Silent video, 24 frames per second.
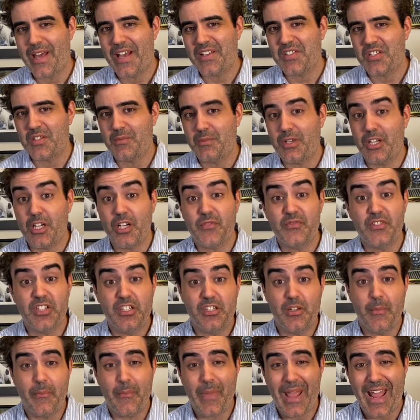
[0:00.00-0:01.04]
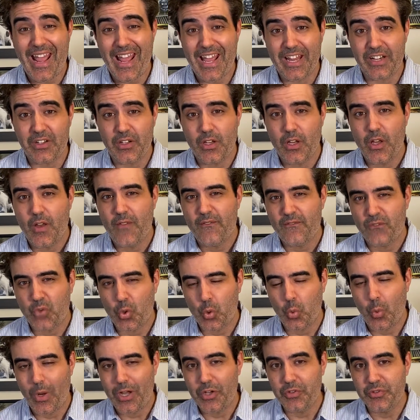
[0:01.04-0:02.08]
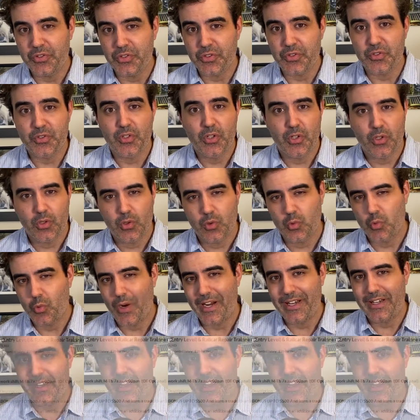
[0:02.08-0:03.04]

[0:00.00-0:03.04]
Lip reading: estimate of the demand for welders right